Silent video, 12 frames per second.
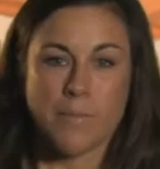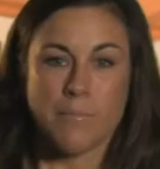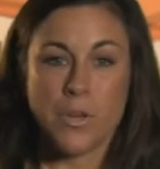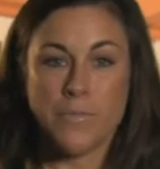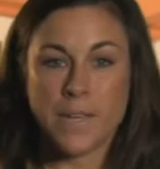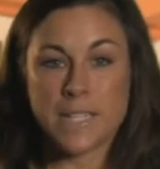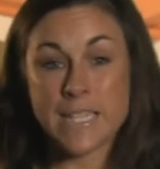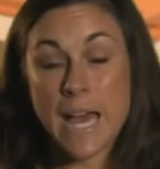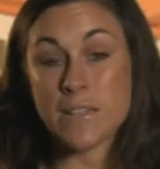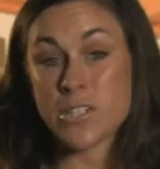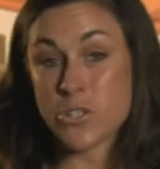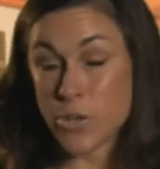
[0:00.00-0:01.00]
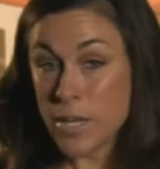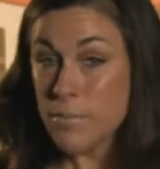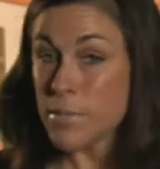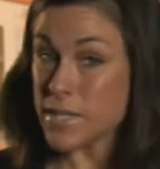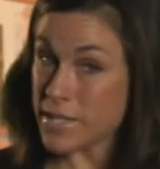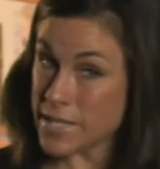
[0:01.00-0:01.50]
Moving
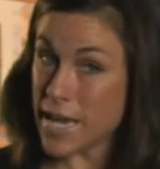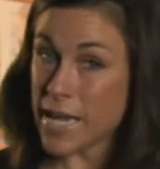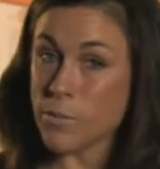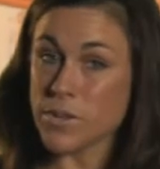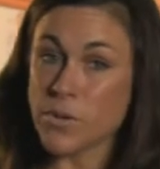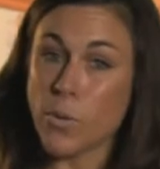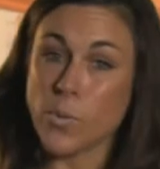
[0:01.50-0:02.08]
downstream but staying with